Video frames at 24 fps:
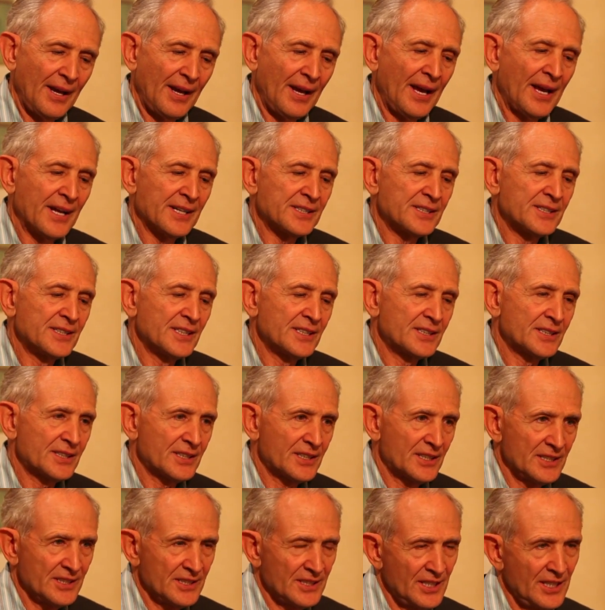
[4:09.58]
as this
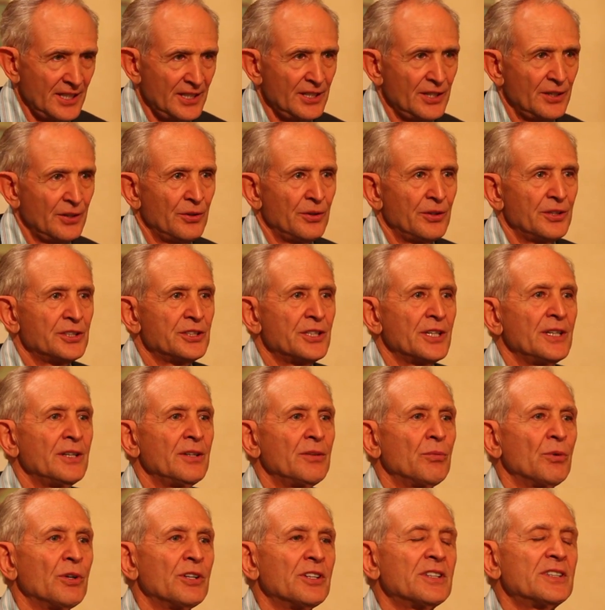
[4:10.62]
continued, she
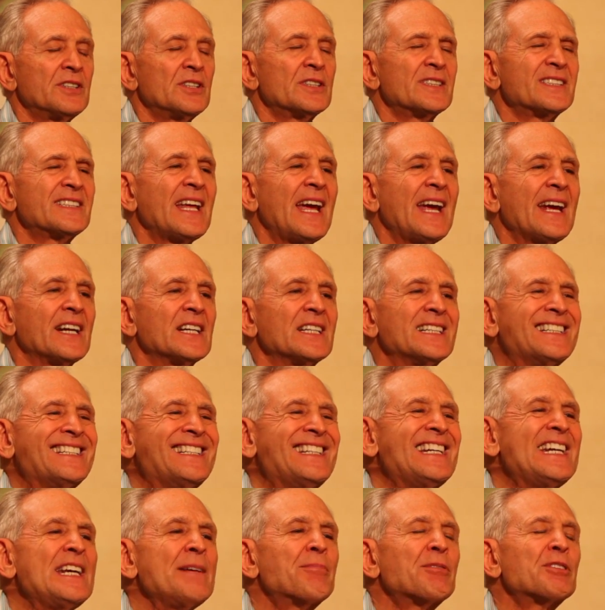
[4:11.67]
would take
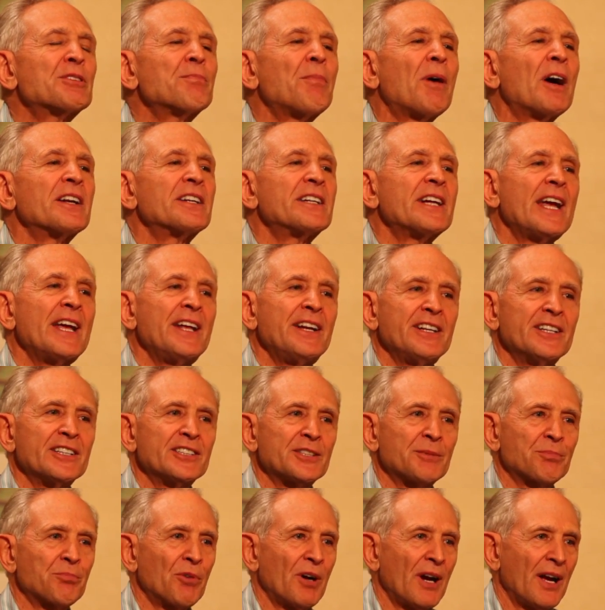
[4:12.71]
deep,
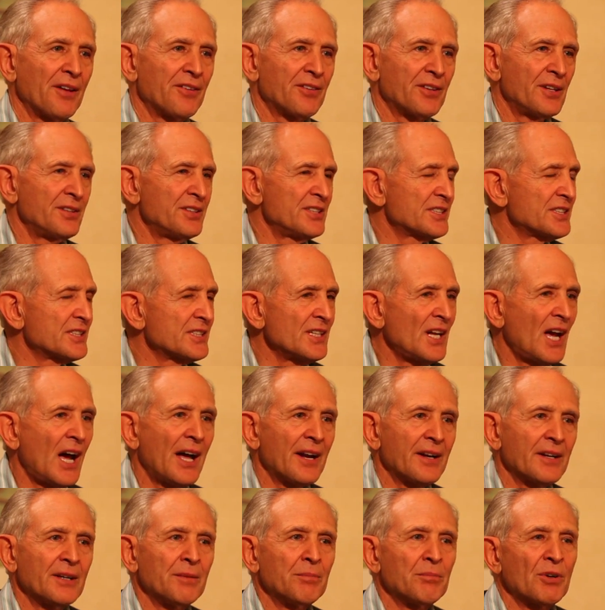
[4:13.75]
spontaneous breaths. And this is
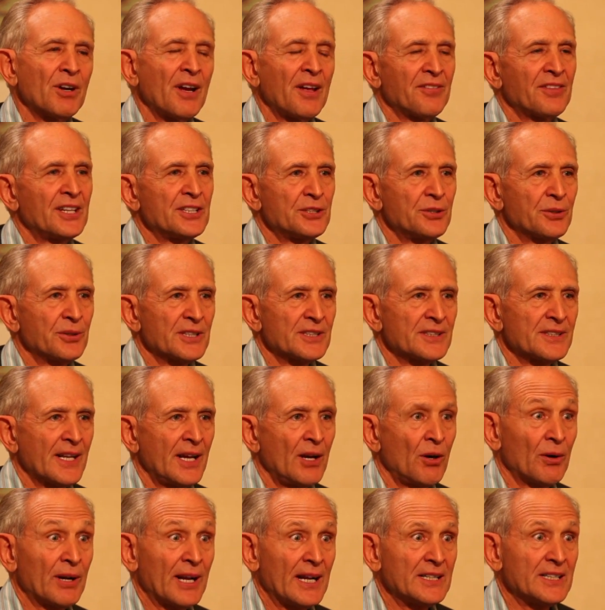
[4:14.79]
not a breath that you can
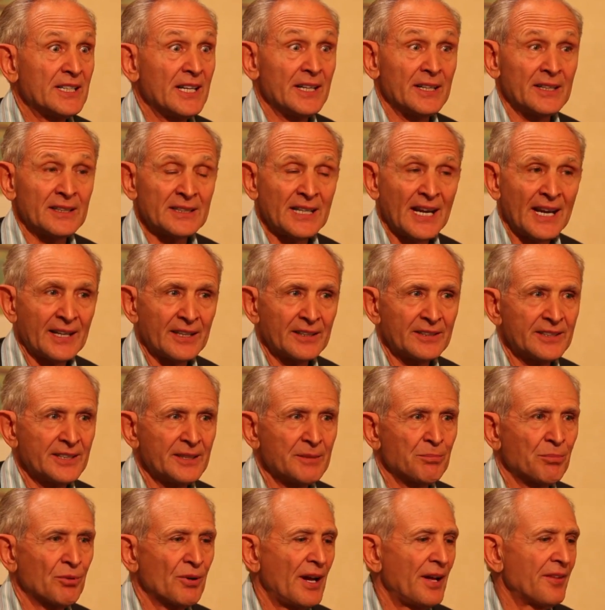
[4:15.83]
say, okay, take a
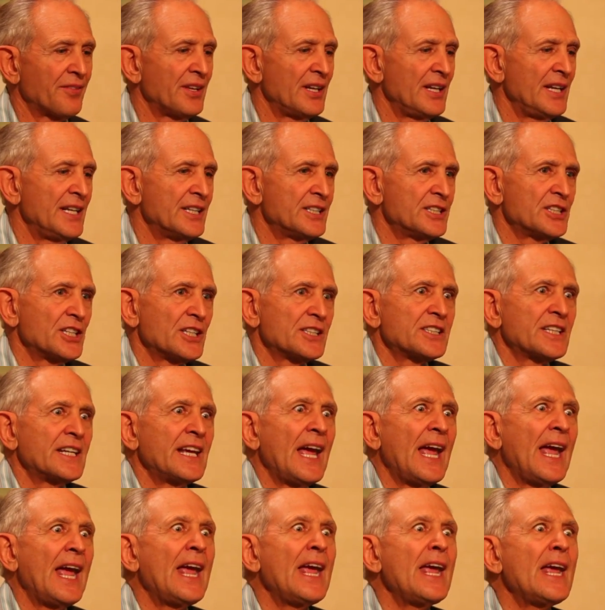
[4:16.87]
deep breath. It just
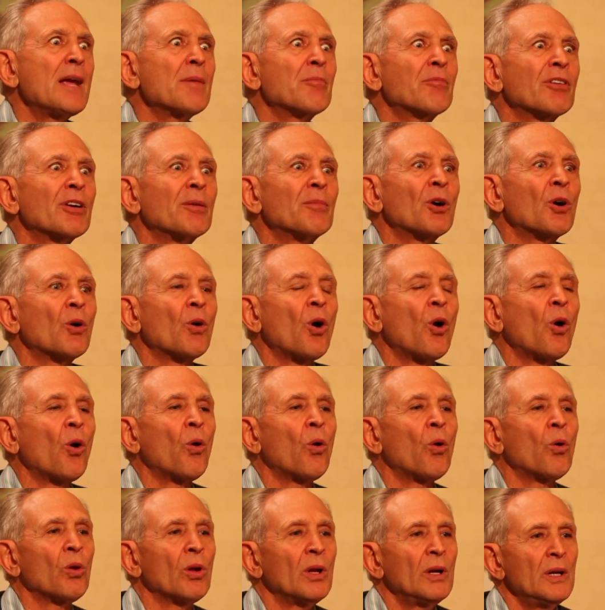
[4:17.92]
came from her
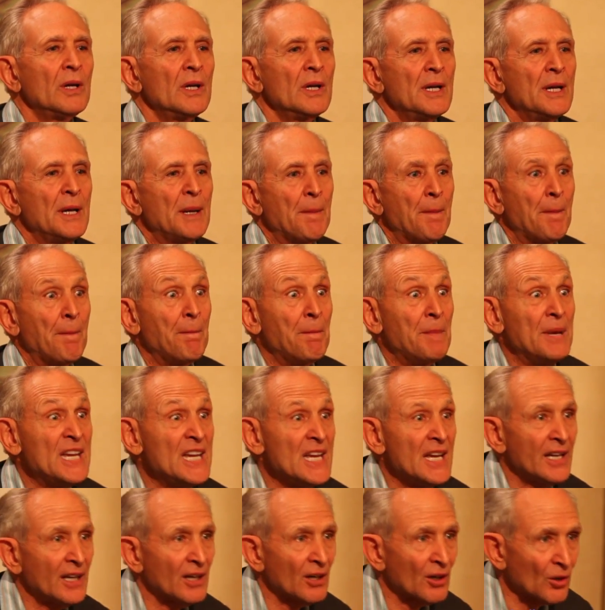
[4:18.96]
whole
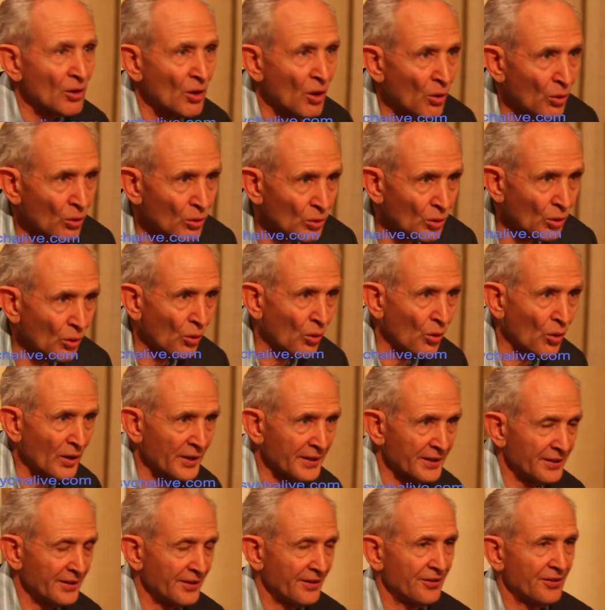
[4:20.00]
being, her whole
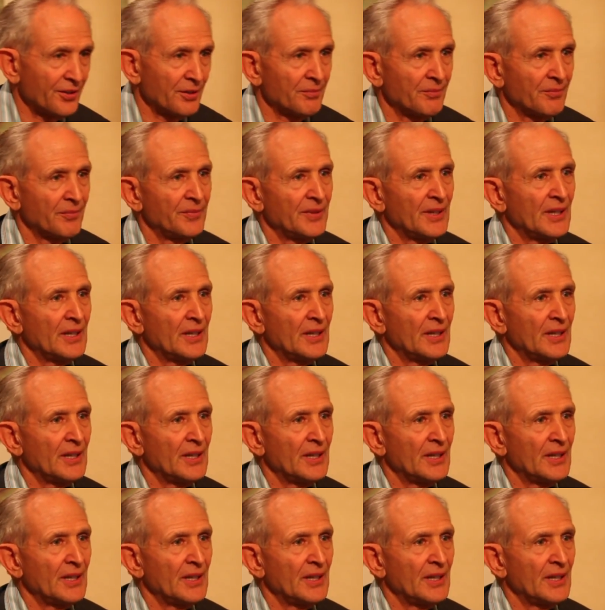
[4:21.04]
organism.